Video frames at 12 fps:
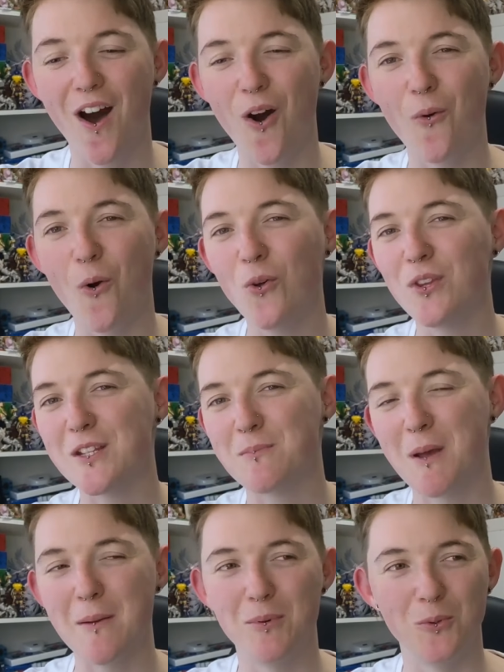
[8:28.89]
oh, all these
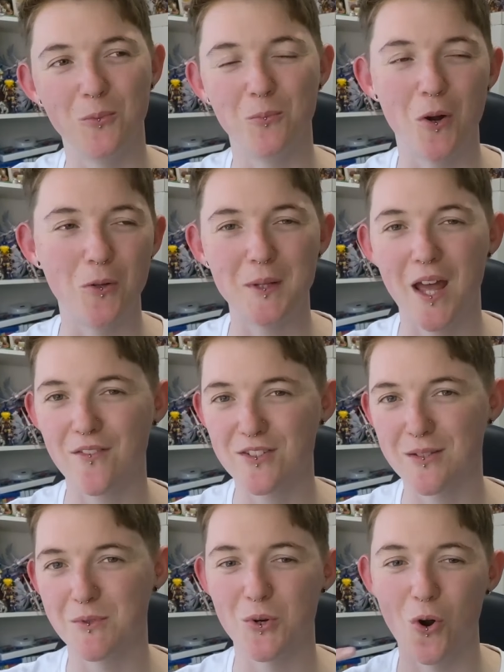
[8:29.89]
people probably have
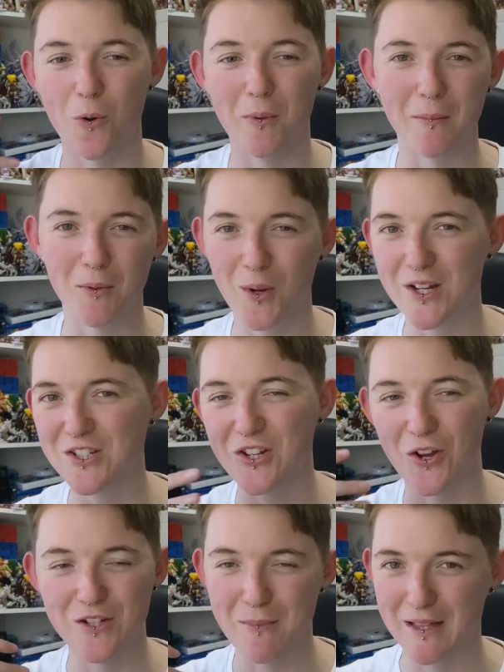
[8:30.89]
some trauma, but we're just
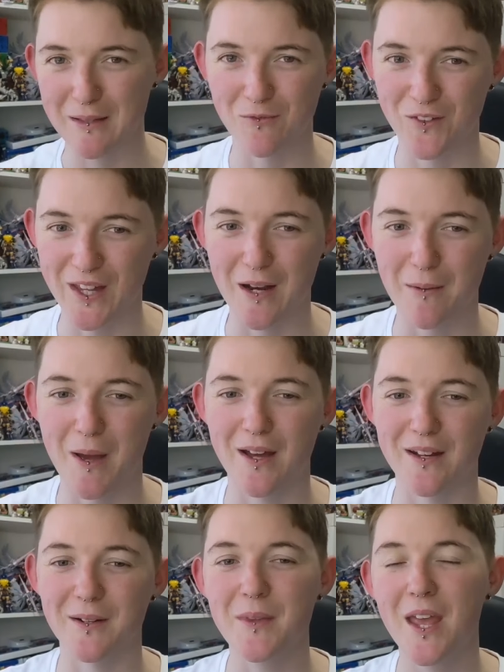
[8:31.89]
going to make them forget
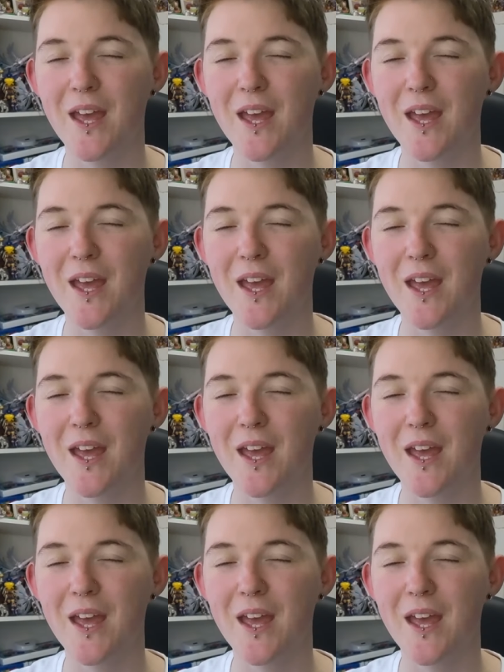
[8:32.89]
about it